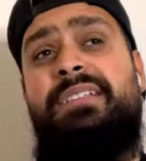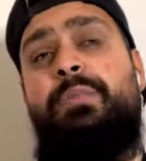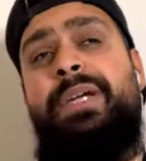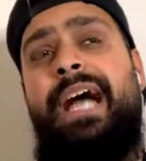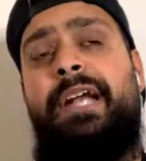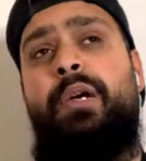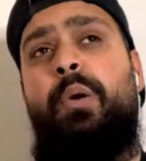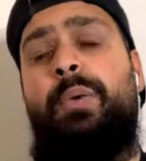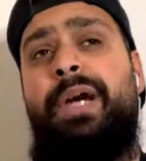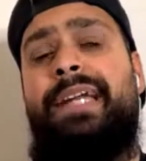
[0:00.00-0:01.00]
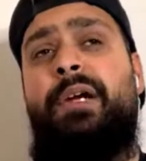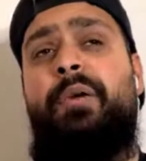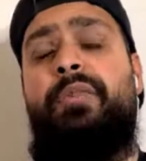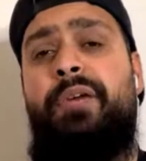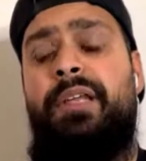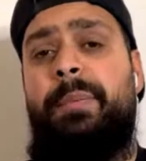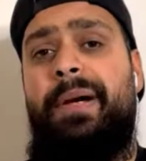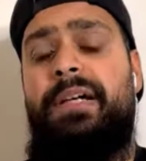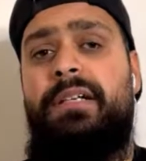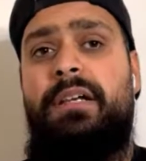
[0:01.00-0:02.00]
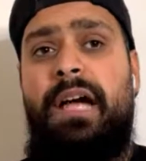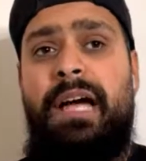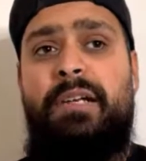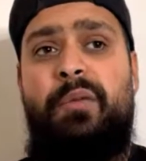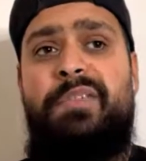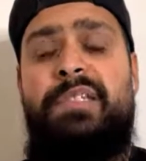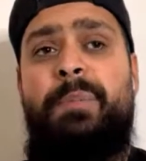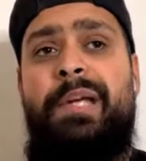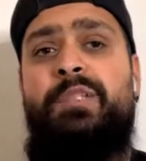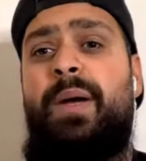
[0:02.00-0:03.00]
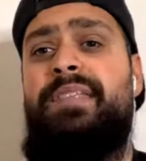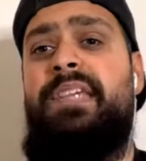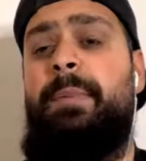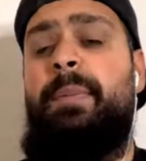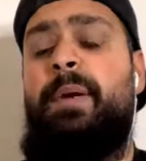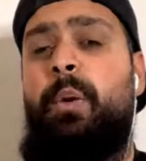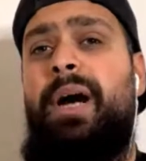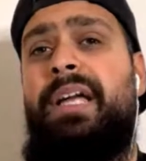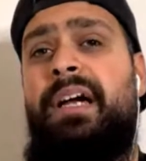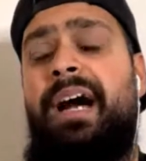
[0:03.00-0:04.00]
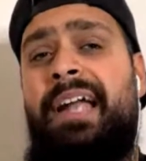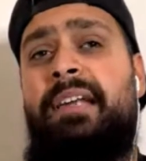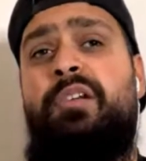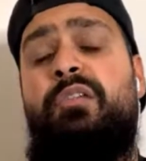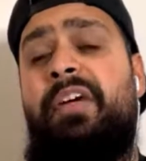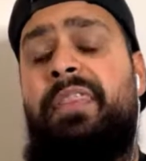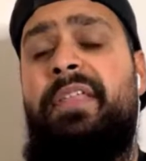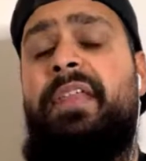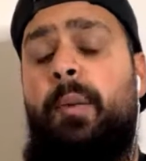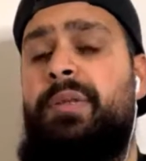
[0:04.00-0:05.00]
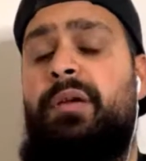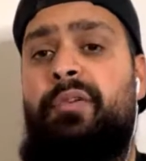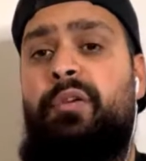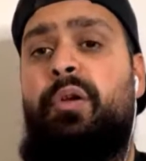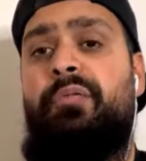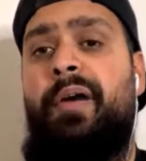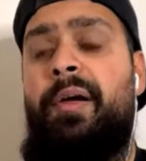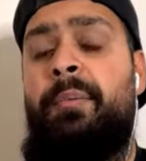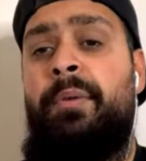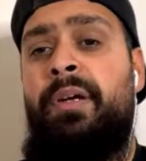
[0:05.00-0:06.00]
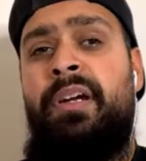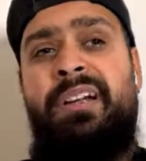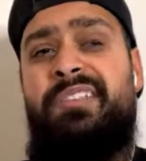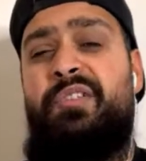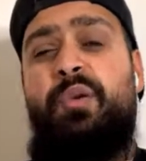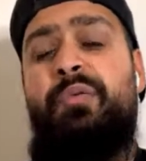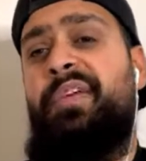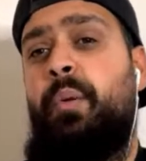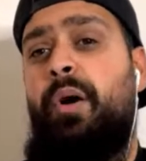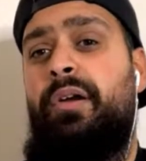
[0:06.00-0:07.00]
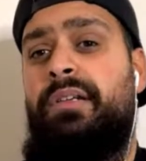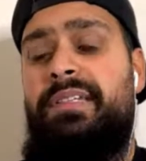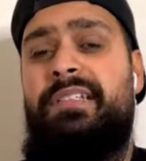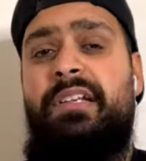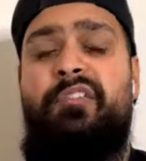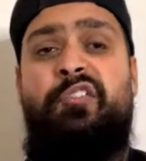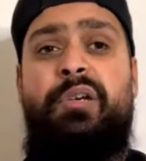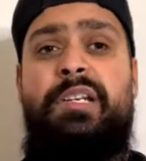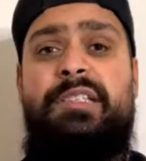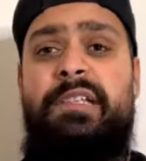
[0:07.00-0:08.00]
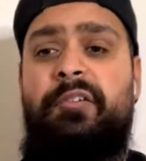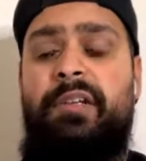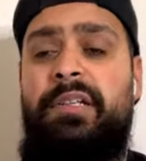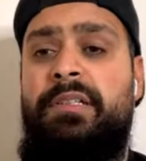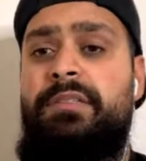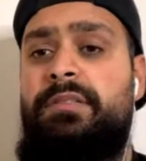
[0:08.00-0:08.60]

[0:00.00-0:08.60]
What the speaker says: we can go 3 at the back, and obviously play Tuanzebe, Maguire, and Lindelof. I think that would definitely nullify him, because 2v1, he's going to struggle, isn't he, really?